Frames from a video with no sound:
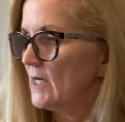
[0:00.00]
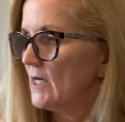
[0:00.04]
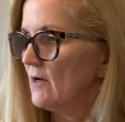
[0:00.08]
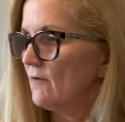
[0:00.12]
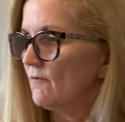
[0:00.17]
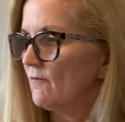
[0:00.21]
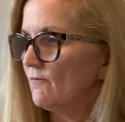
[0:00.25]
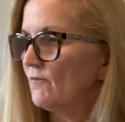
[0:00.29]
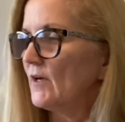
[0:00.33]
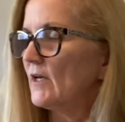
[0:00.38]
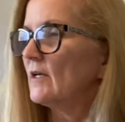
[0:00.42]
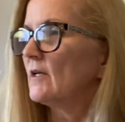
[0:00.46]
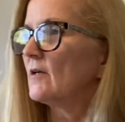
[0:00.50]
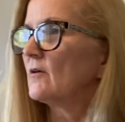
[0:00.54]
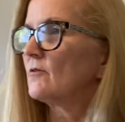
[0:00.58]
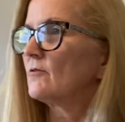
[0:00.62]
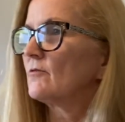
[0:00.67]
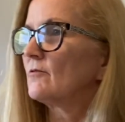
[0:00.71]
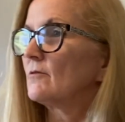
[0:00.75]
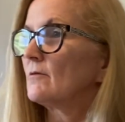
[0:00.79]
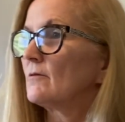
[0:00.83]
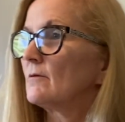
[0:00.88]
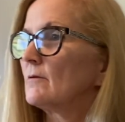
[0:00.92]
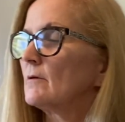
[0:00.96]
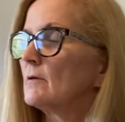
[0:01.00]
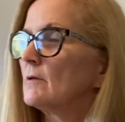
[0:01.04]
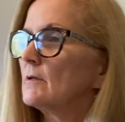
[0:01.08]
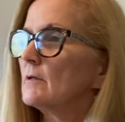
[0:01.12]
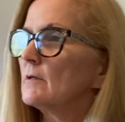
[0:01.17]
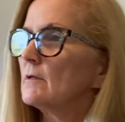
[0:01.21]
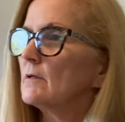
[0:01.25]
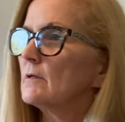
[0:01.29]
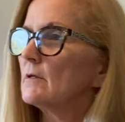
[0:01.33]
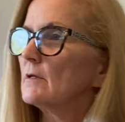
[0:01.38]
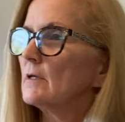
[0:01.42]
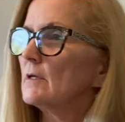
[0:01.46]
Venus
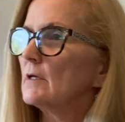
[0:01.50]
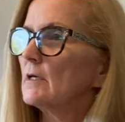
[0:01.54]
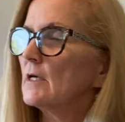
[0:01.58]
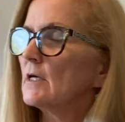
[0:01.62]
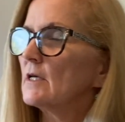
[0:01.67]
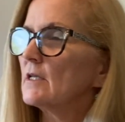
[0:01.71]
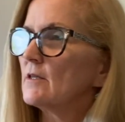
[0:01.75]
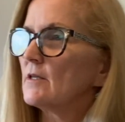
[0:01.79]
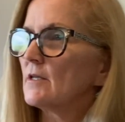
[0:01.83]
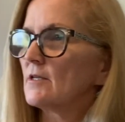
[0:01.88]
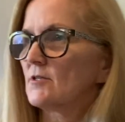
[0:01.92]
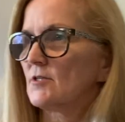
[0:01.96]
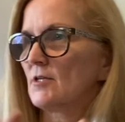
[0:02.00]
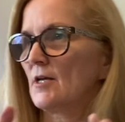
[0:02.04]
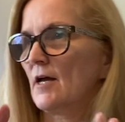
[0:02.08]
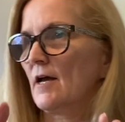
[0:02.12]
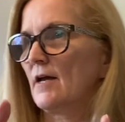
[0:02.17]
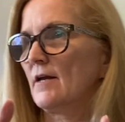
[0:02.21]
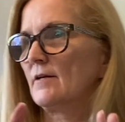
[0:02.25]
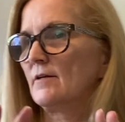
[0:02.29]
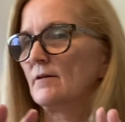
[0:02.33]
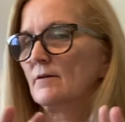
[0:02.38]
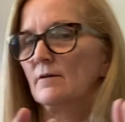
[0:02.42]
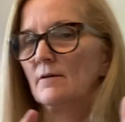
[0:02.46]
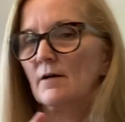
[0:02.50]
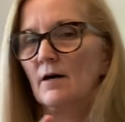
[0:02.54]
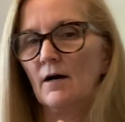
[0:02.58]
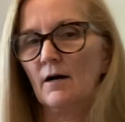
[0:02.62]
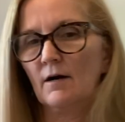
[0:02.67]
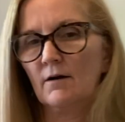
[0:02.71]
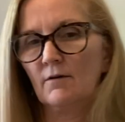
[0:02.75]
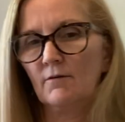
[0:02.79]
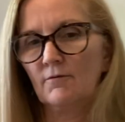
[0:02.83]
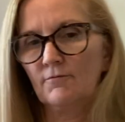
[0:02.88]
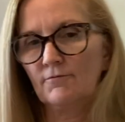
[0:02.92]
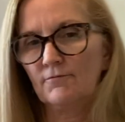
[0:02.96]
in the sign
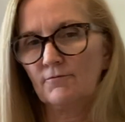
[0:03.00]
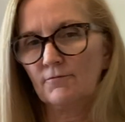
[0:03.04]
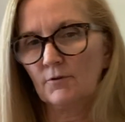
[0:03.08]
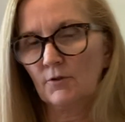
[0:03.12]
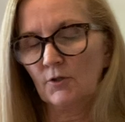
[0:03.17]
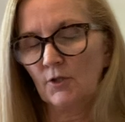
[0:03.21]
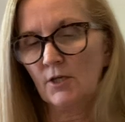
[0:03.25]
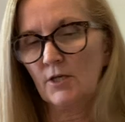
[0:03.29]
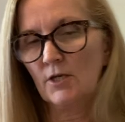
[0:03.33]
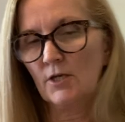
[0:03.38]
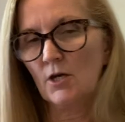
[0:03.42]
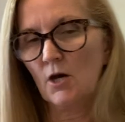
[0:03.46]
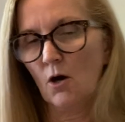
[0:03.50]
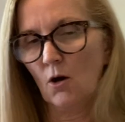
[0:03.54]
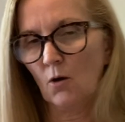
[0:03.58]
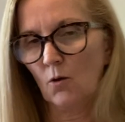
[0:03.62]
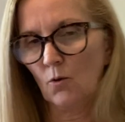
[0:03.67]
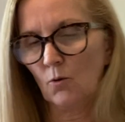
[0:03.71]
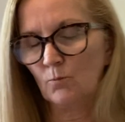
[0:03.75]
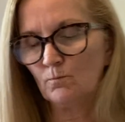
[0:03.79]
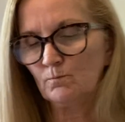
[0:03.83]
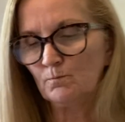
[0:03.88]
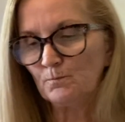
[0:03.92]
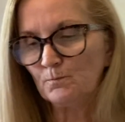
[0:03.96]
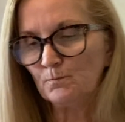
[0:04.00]
of Leo